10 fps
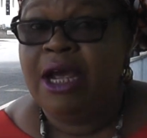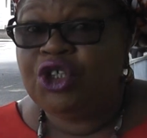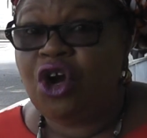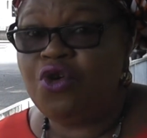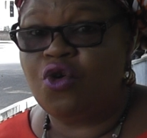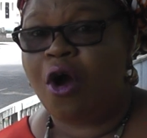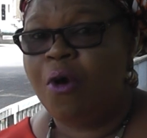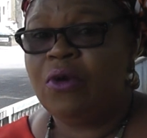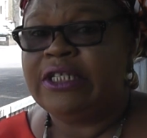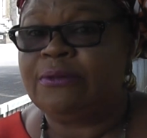sure you
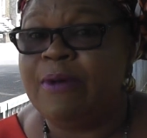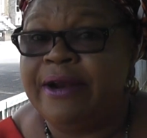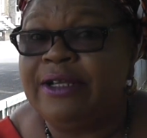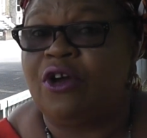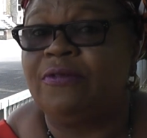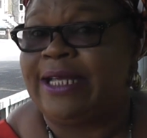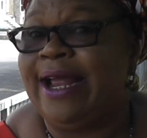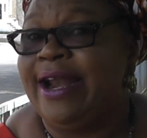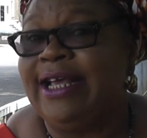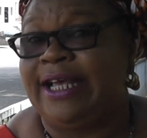come with spirit of
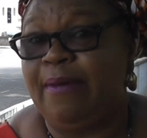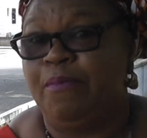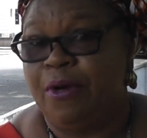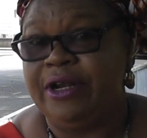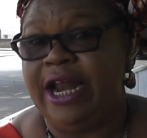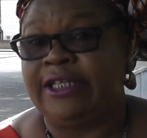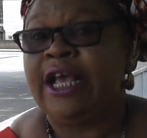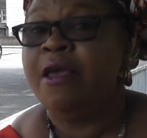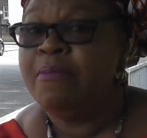sadness and boldness.